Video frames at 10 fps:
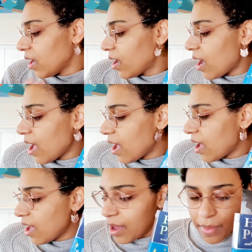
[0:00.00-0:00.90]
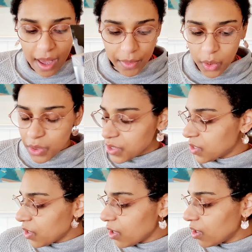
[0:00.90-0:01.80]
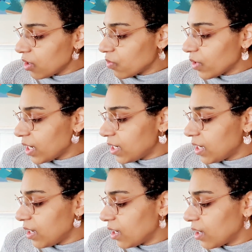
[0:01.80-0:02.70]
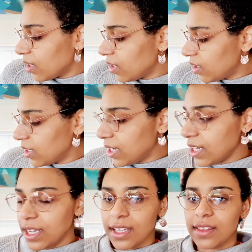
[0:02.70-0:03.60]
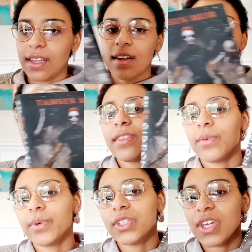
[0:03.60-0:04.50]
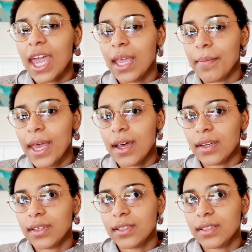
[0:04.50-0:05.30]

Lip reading: I'm also reading Gideon the Ninth, which came out.